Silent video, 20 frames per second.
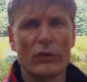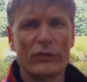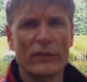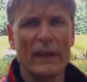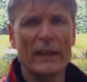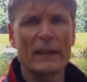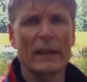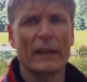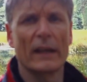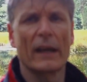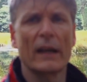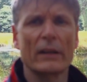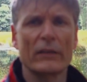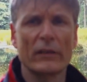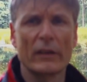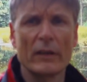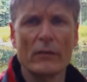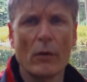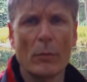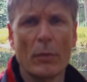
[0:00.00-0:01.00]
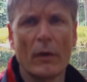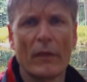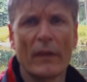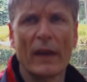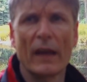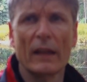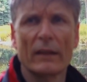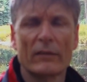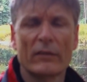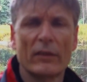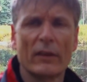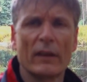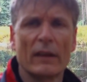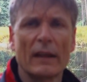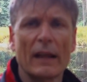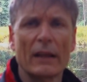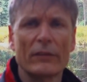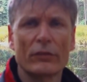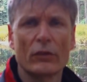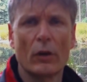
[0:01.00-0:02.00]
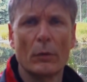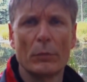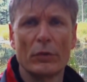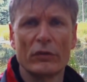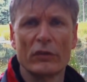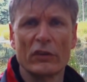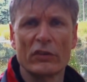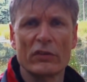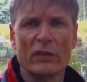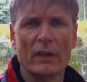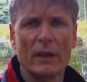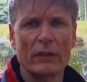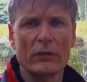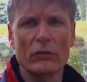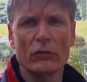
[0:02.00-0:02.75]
Well, sadly, I had to give up on that uh, last composition.